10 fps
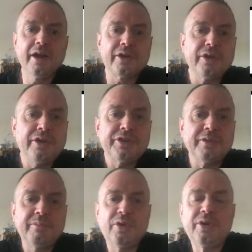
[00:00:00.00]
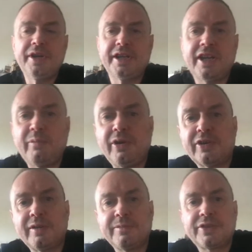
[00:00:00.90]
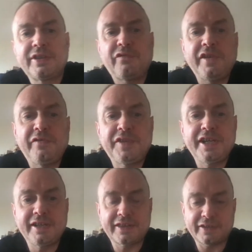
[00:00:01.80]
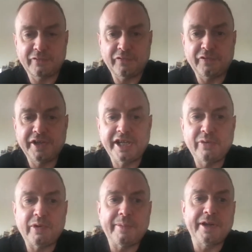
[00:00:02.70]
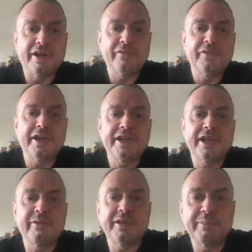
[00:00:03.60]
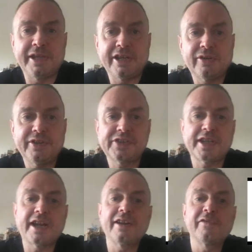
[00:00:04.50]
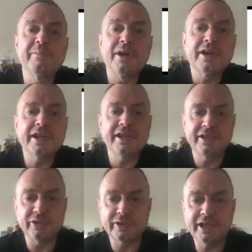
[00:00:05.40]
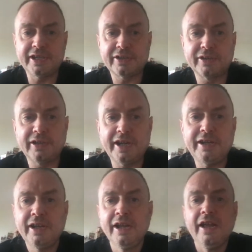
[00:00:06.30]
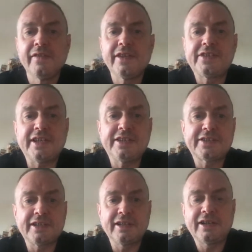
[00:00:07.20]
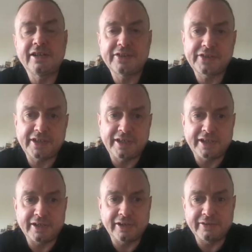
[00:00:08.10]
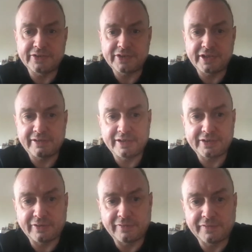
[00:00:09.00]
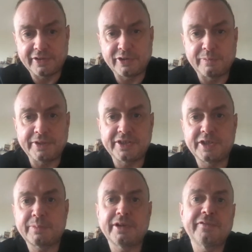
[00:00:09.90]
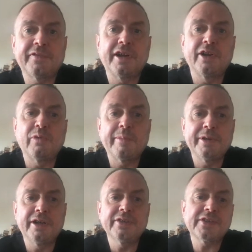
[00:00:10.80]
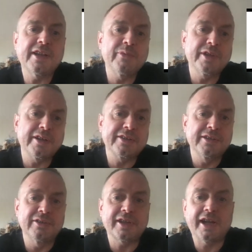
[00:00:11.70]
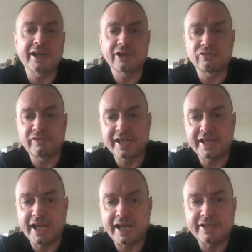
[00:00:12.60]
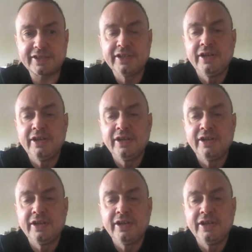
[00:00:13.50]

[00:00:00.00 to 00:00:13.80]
Good morning and welcome to the 15th free webinar Friday with me, Chris Dan of Market Your Clinic Online. This is the last in our current series of Google Business Profile webinars, and we're going to look at grey hat